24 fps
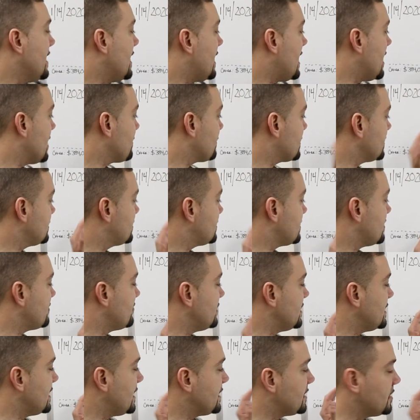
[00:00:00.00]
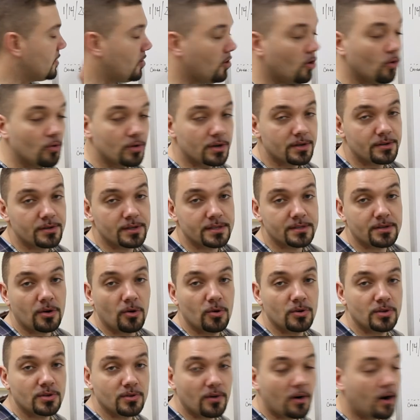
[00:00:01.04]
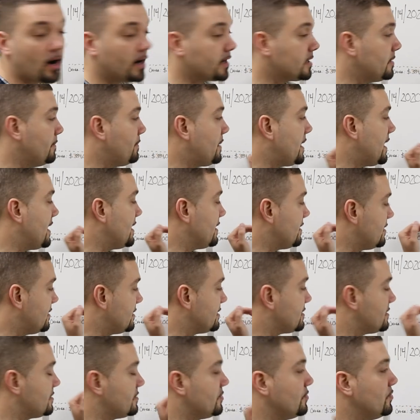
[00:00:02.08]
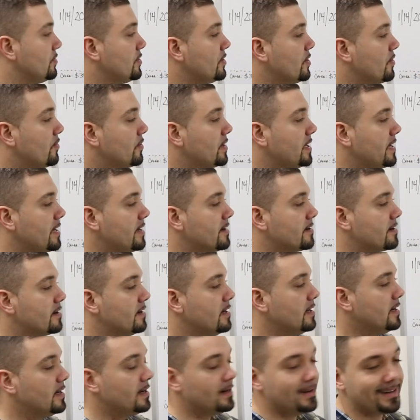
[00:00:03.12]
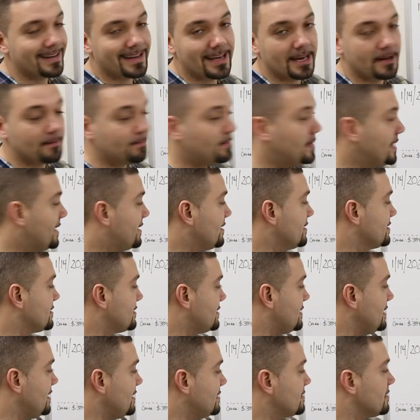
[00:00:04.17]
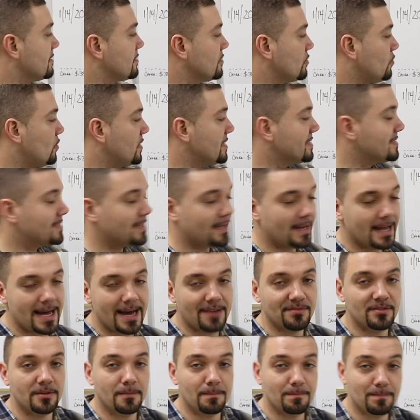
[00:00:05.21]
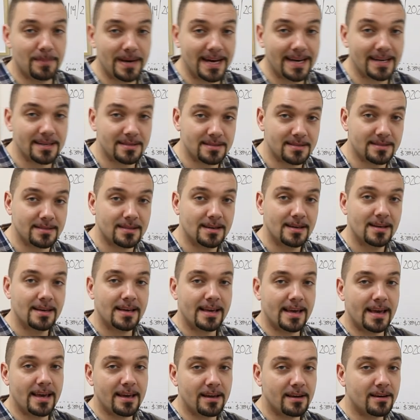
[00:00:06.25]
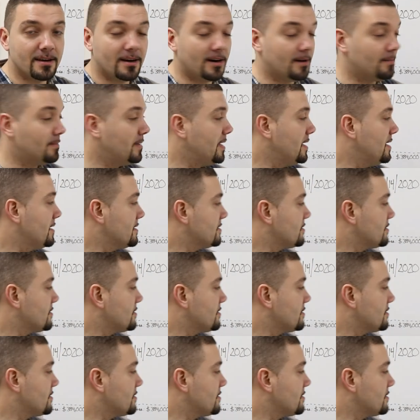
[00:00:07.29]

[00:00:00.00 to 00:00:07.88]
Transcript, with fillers: I'm considering that the owner is going to occupy this studio here, again, because these are the ones that have the best income.